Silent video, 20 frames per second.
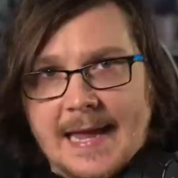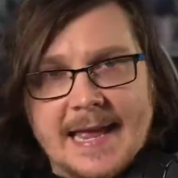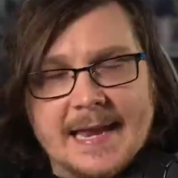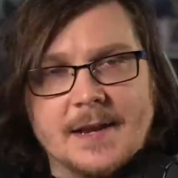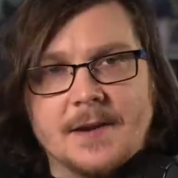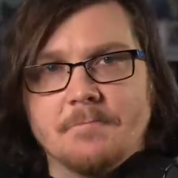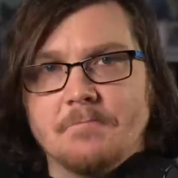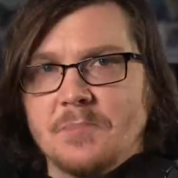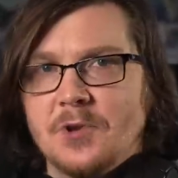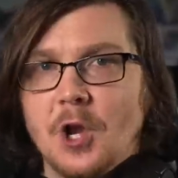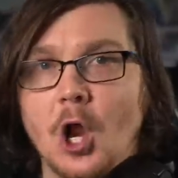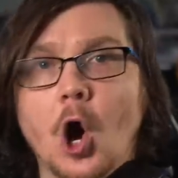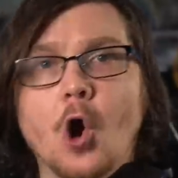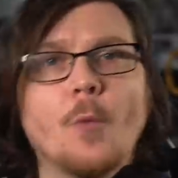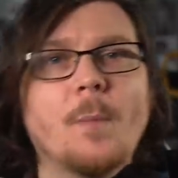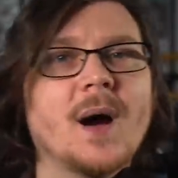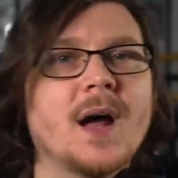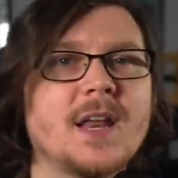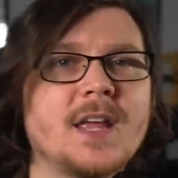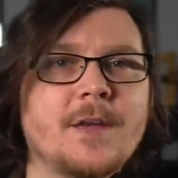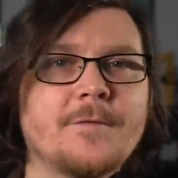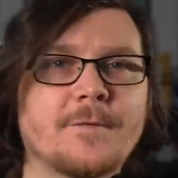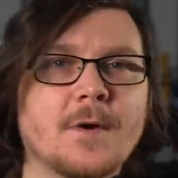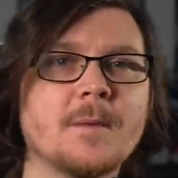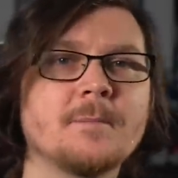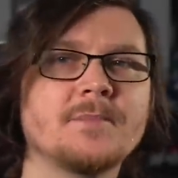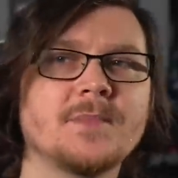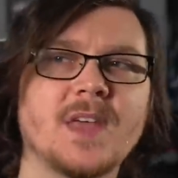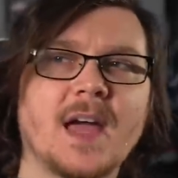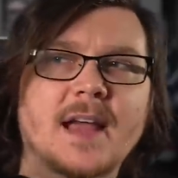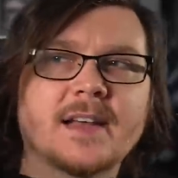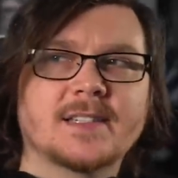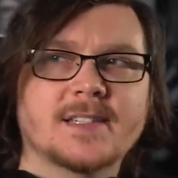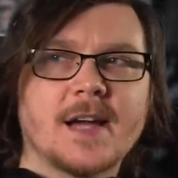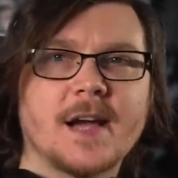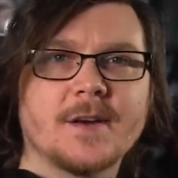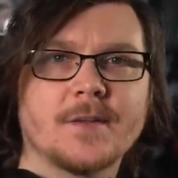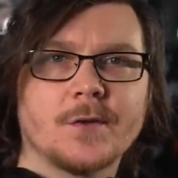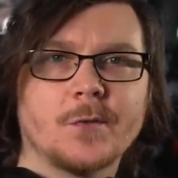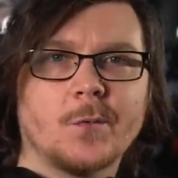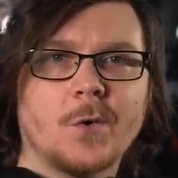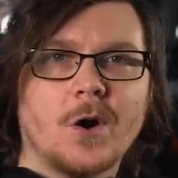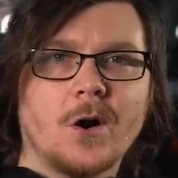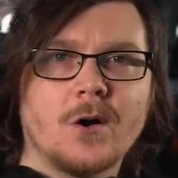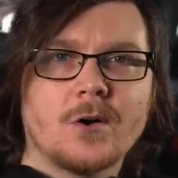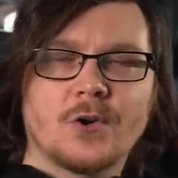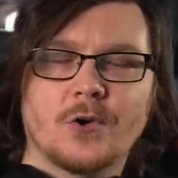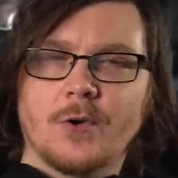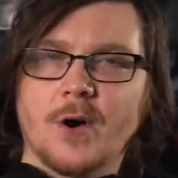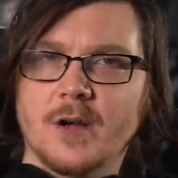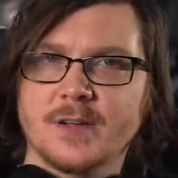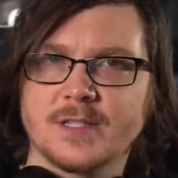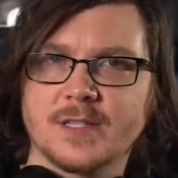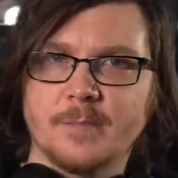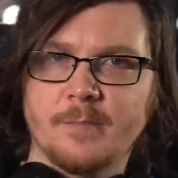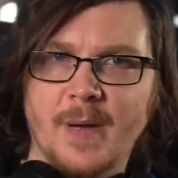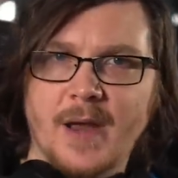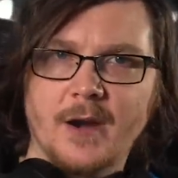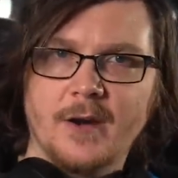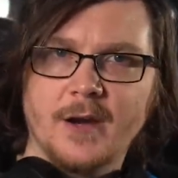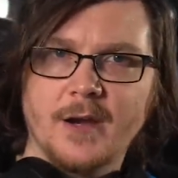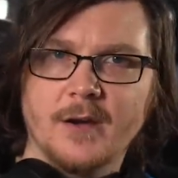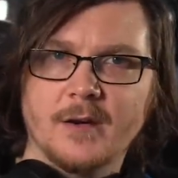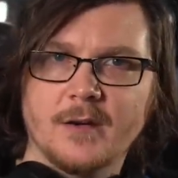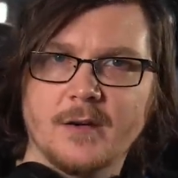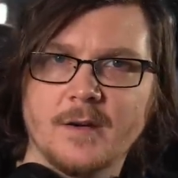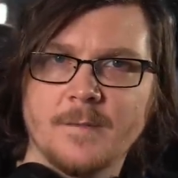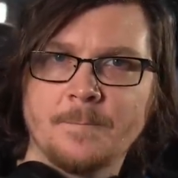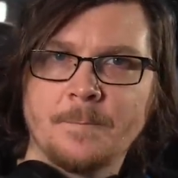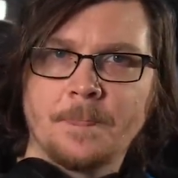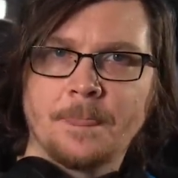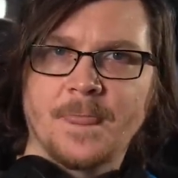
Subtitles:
Can nobody from that side of the wall cross the barrier?